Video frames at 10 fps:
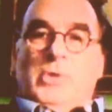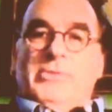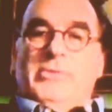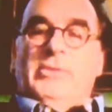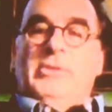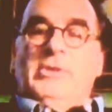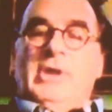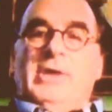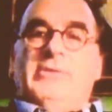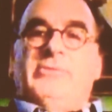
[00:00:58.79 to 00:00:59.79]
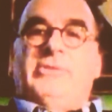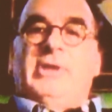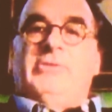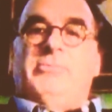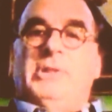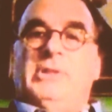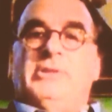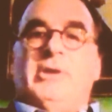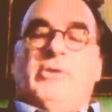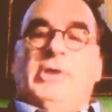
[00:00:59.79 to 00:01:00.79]
while they're in the United States
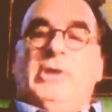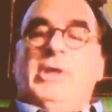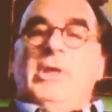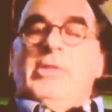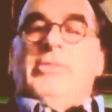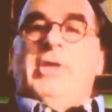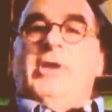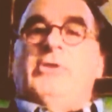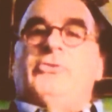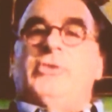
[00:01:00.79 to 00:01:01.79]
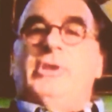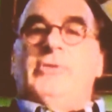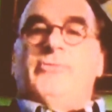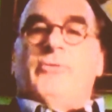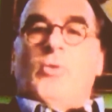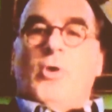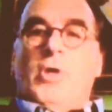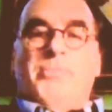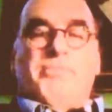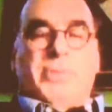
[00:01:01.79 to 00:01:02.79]
military, they are treated for
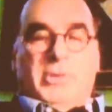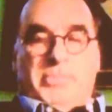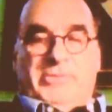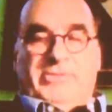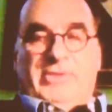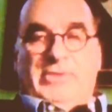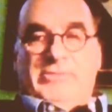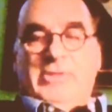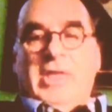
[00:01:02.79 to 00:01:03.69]
all purposes